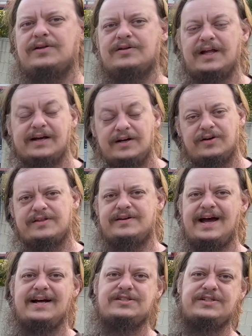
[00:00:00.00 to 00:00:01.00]
look like under the
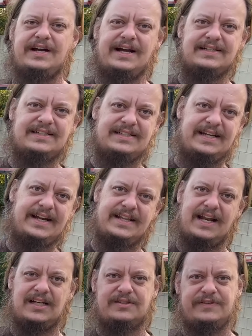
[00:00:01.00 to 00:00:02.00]
dash and see
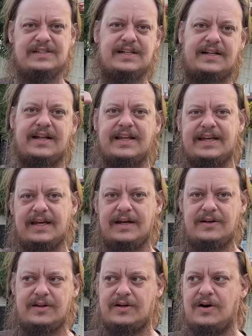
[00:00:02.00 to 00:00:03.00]
that it's physically leaking
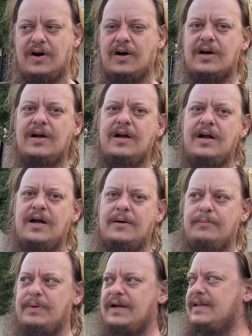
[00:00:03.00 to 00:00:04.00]
into the car
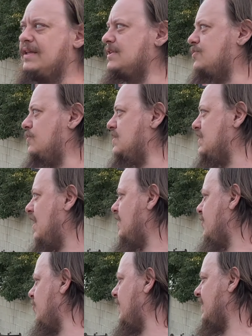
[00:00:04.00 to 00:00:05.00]
but this was
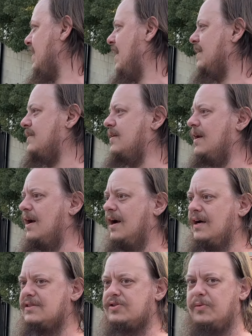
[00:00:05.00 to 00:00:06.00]
not doing that.
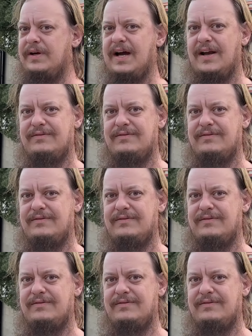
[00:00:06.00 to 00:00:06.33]
Uh, so we kind